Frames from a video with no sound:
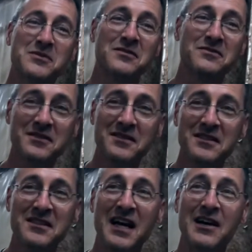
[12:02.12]
of
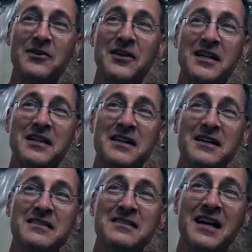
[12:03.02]
how
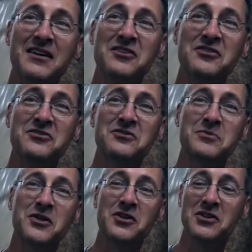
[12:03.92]
you use them
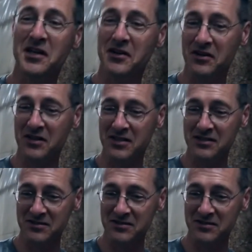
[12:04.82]
culinarily.